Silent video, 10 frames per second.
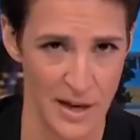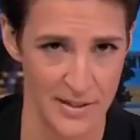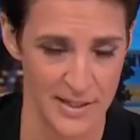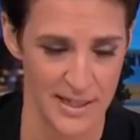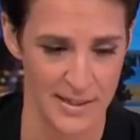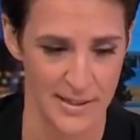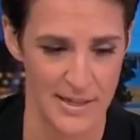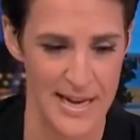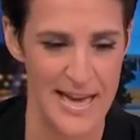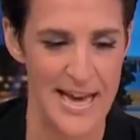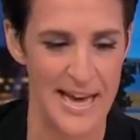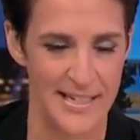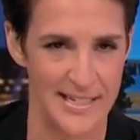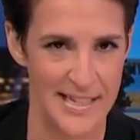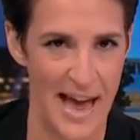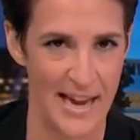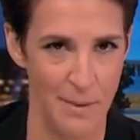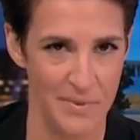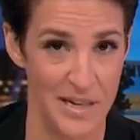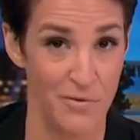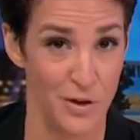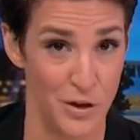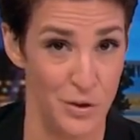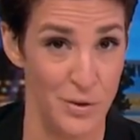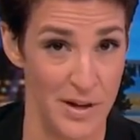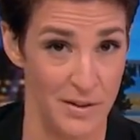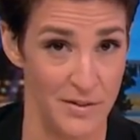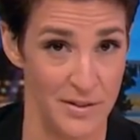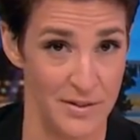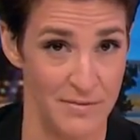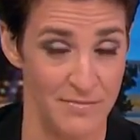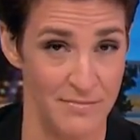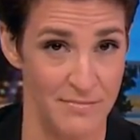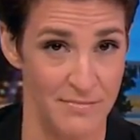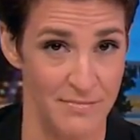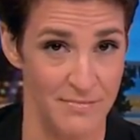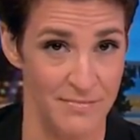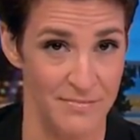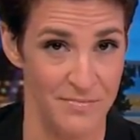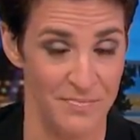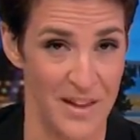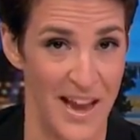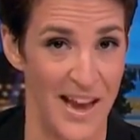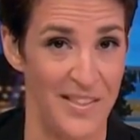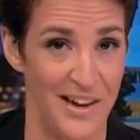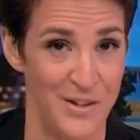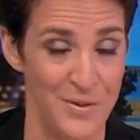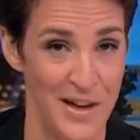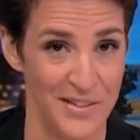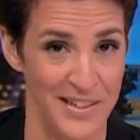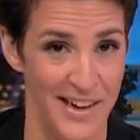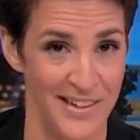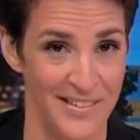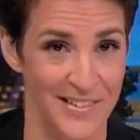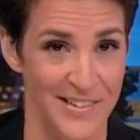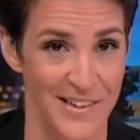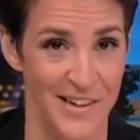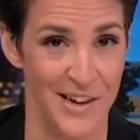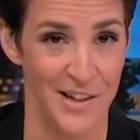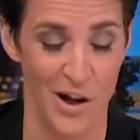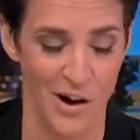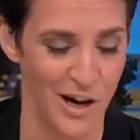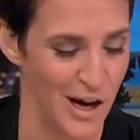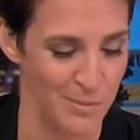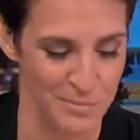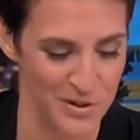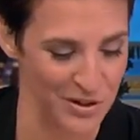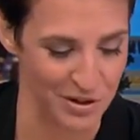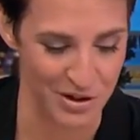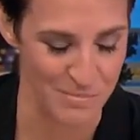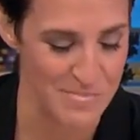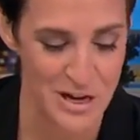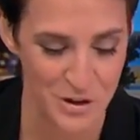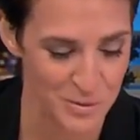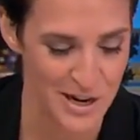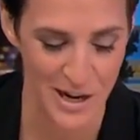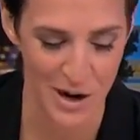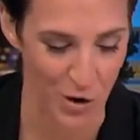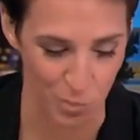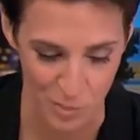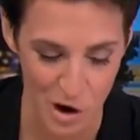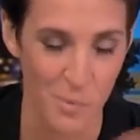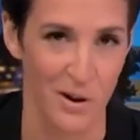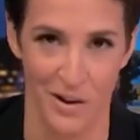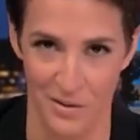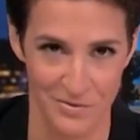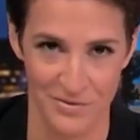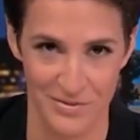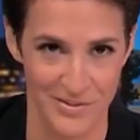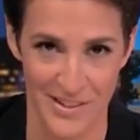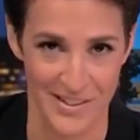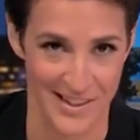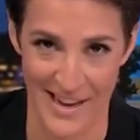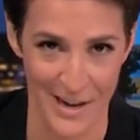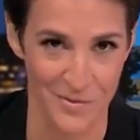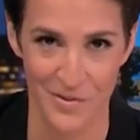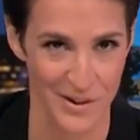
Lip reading: 2006. It sat empty for 2 years. And then in 2008, along comes Dmitry Ryobolov, the king of